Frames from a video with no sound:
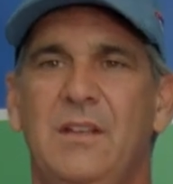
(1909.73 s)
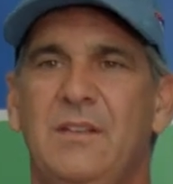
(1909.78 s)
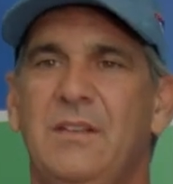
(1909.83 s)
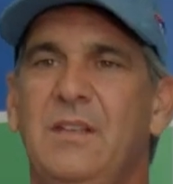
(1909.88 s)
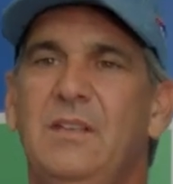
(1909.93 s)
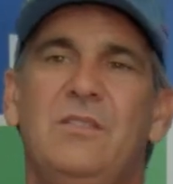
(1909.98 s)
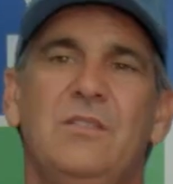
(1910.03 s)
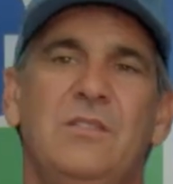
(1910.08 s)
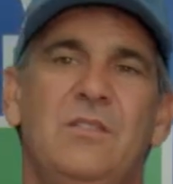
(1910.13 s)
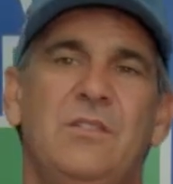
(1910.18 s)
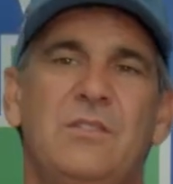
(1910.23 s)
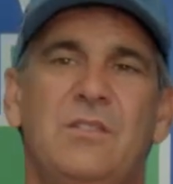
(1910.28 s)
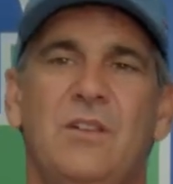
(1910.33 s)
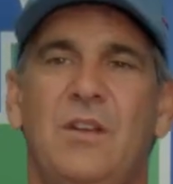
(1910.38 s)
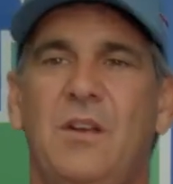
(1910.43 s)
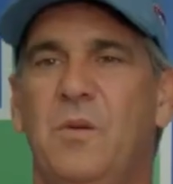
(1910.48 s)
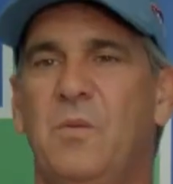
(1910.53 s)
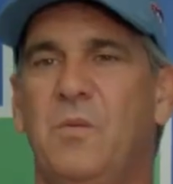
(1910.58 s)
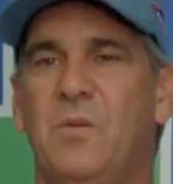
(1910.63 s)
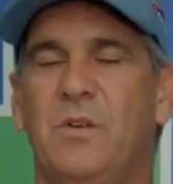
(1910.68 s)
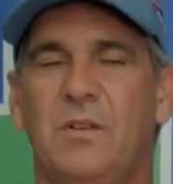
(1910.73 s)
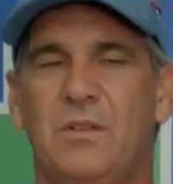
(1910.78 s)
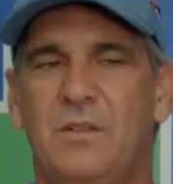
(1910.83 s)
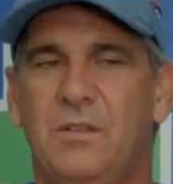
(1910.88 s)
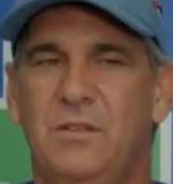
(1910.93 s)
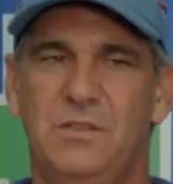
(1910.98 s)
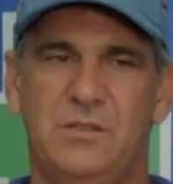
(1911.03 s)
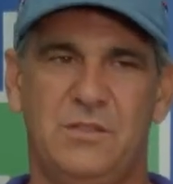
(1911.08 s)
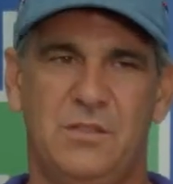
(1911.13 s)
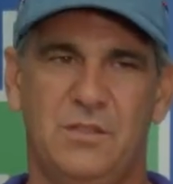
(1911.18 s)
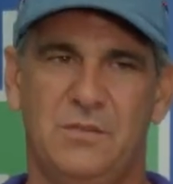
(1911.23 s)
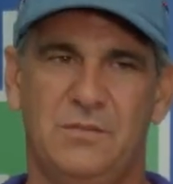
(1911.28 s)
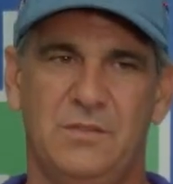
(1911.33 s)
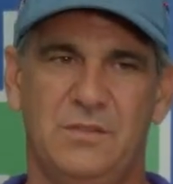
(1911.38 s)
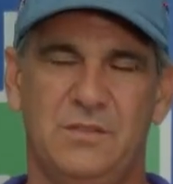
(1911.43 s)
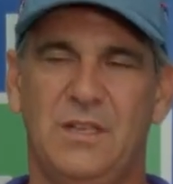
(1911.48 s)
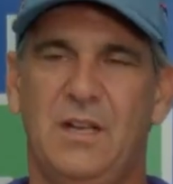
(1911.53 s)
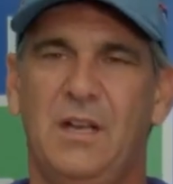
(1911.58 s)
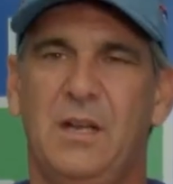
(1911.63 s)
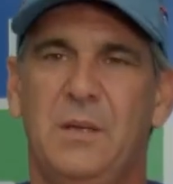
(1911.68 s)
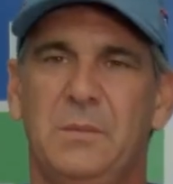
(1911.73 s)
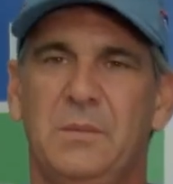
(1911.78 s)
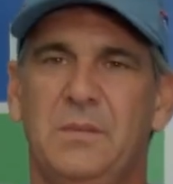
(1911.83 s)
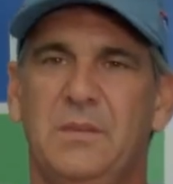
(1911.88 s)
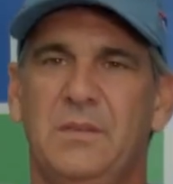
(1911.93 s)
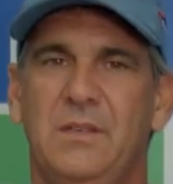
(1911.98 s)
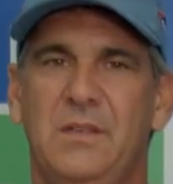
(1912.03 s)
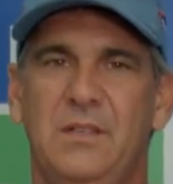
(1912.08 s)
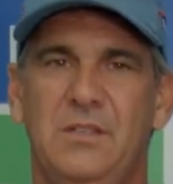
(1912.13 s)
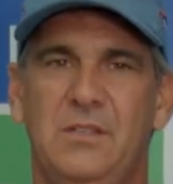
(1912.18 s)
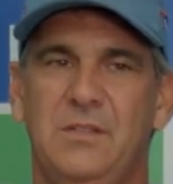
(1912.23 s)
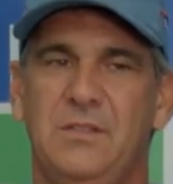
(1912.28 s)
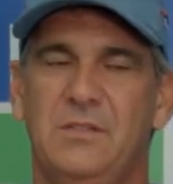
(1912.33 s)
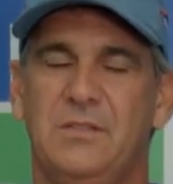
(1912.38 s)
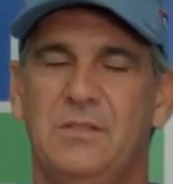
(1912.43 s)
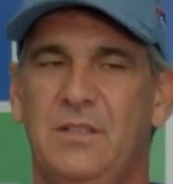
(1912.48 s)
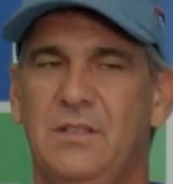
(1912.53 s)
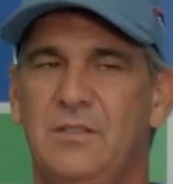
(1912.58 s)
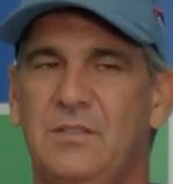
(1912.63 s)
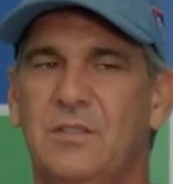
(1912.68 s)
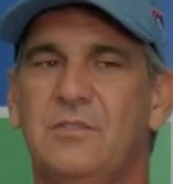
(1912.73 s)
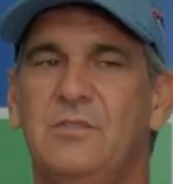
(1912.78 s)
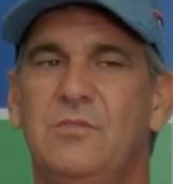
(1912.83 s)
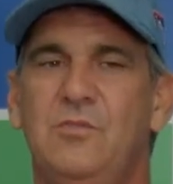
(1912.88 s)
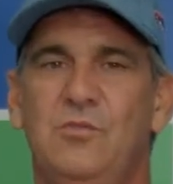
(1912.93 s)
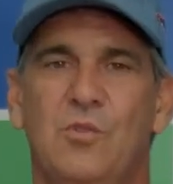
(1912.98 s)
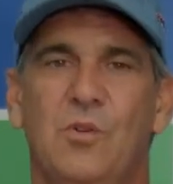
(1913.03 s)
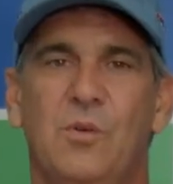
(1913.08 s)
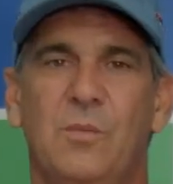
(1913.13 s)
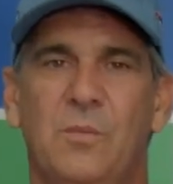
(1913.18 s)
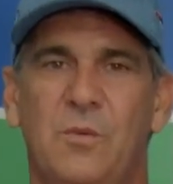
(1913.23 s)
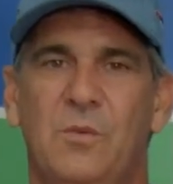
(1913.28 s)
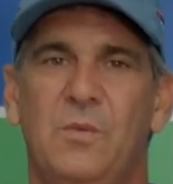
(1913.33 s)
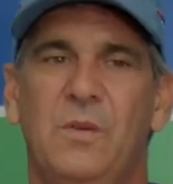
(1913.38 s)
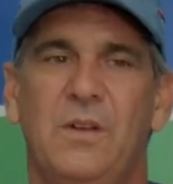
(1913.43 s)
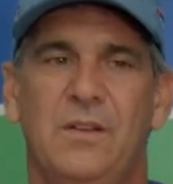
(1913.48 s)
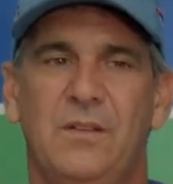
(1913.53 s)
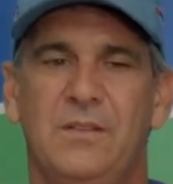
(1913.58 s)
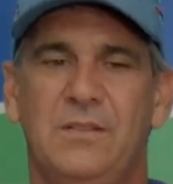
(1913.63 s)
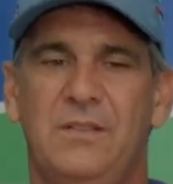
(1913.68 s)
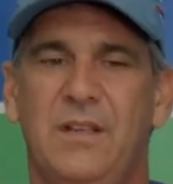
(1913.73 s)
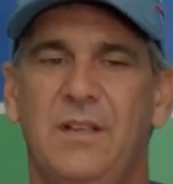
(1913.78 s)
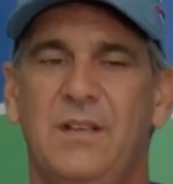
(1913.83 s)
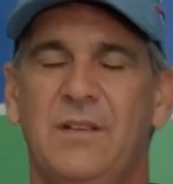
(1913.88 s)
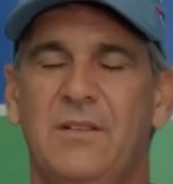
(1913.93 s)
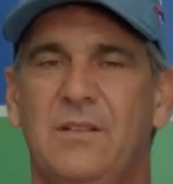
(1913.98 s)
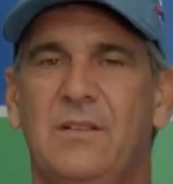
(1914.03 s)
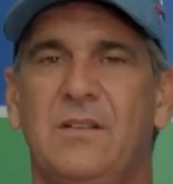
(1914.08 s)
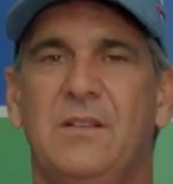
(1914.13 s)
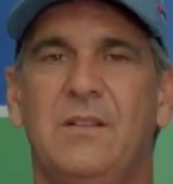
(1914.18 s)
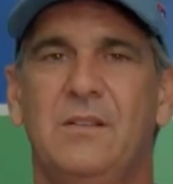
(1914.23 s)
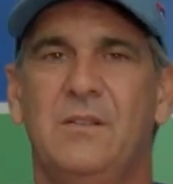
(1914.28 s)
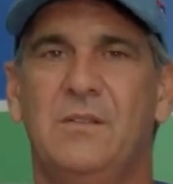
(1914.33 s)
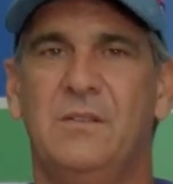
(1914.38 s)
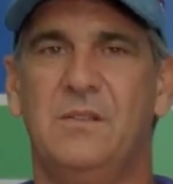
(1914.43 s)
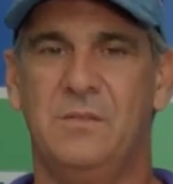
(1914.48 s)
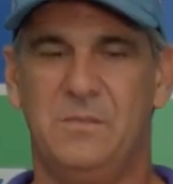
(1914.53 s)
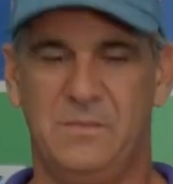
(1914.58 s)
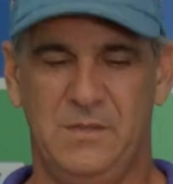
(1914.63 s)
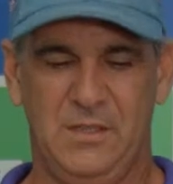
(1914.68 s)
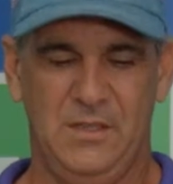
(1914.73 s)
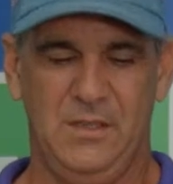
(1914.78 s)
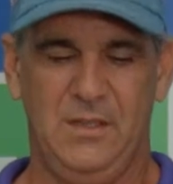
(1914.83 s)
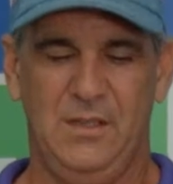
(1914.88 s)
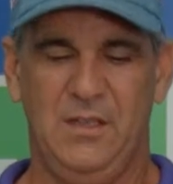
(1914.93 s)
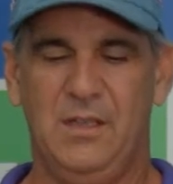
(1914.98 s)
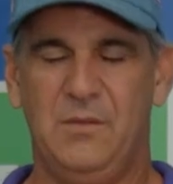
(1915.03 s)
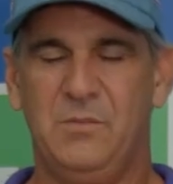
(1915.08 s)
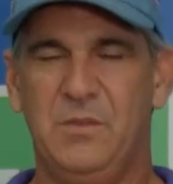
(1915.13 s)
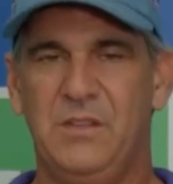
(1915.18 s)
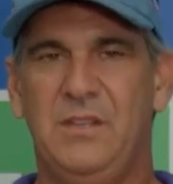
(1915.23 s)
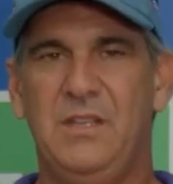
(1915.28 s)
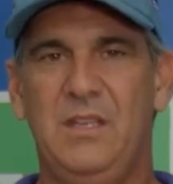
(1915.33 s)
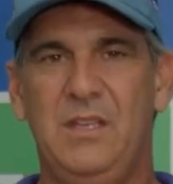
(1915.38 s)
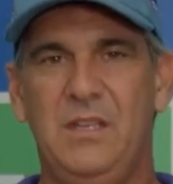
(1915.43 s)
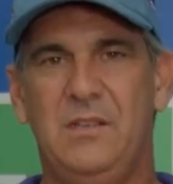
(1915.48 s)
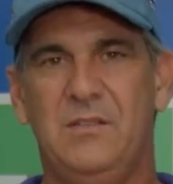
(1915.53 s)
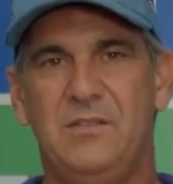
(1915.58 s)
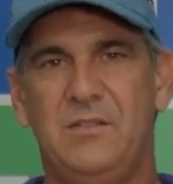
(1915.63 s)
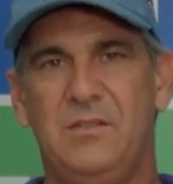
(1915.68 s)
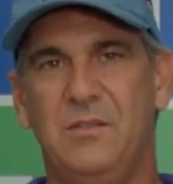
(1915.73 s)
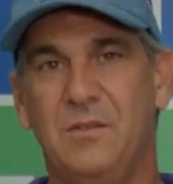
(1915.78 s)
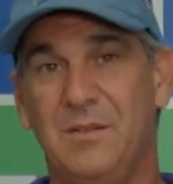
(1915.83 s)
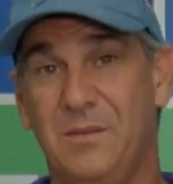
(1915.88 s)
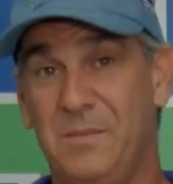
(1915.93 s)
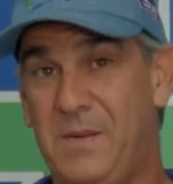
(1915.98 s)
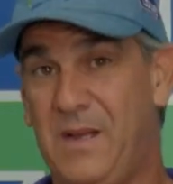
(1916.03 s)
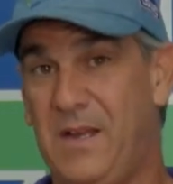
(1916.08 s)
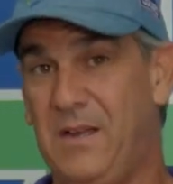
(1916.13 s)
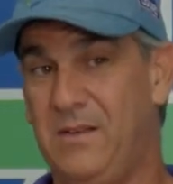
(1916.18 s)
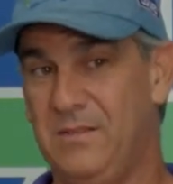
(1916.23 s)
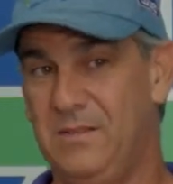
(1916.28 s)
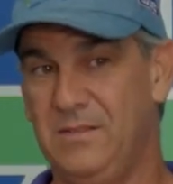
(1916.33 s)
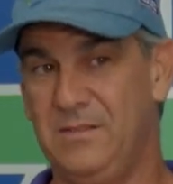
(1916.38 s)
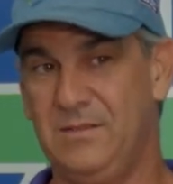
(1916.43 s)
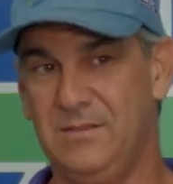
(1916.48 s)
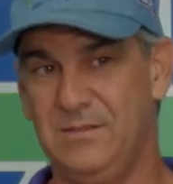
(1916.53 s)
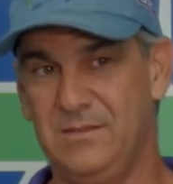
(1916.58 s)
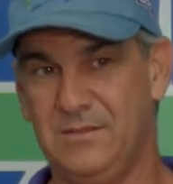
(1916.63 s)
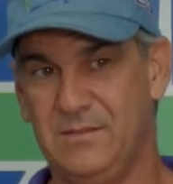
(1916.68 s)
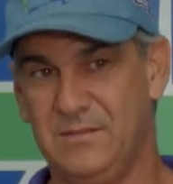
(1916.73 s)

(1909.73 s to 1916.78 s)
Things are just going to work loose over time and use. It's just normal wear and tear on a home. And with these, you're empowered.